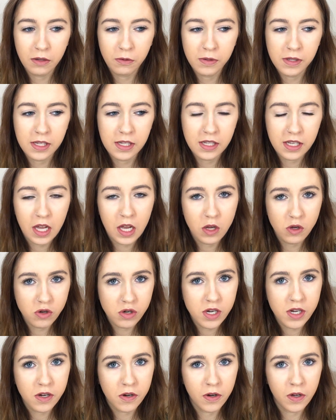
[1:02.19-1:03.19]
It was a tea
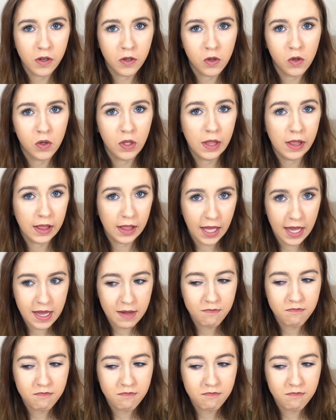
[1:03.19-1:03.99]
tree oil clay